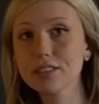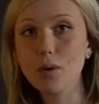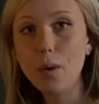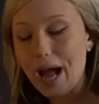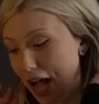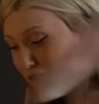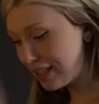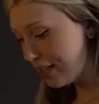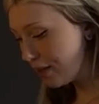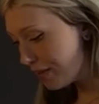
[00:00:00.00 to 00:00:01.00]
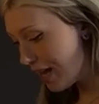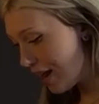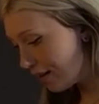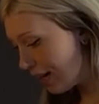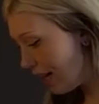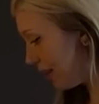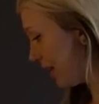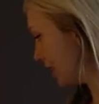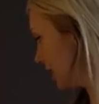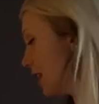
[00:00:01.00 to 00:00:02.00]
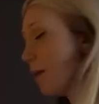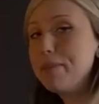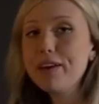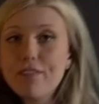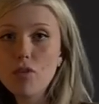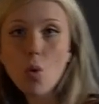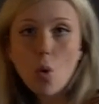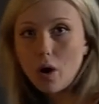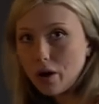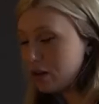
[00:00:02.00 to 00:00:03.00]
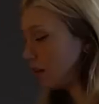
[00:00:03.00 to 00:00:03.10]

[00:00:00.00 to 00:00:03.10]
So I cleaned up the area. This is the before